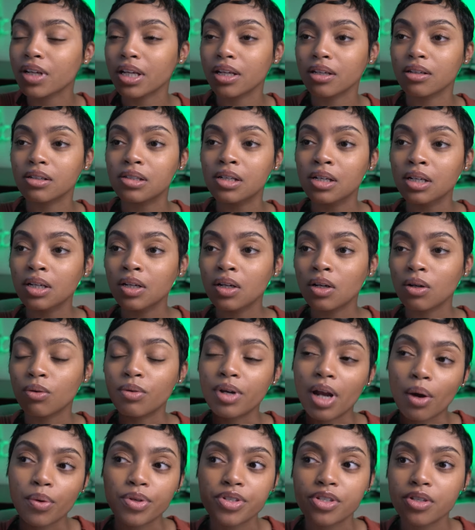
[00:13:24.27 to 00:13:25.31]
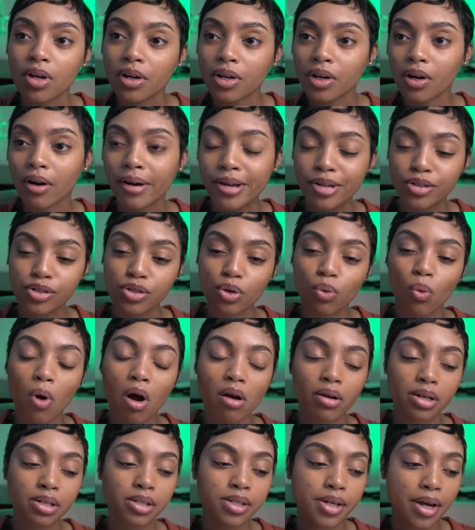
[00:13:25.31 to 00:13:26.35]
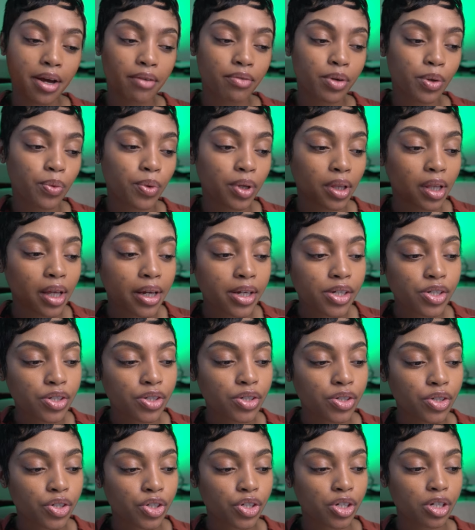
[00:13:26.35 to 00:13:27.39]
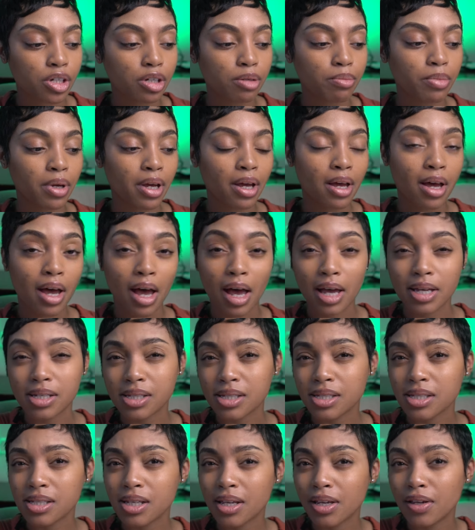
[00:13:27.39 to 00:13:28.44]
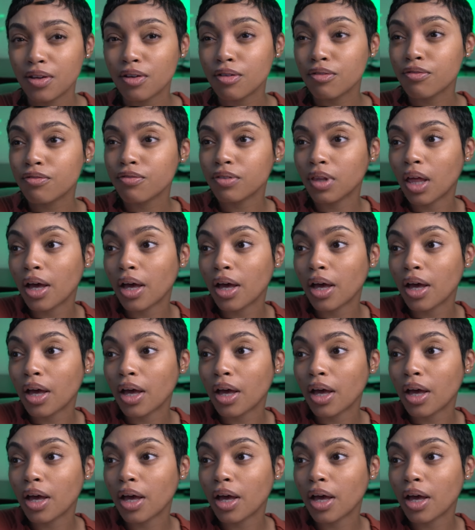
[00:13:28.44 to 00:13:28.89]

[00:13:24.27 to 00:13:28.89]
And when I was younger, I used to walk into every relationship as if,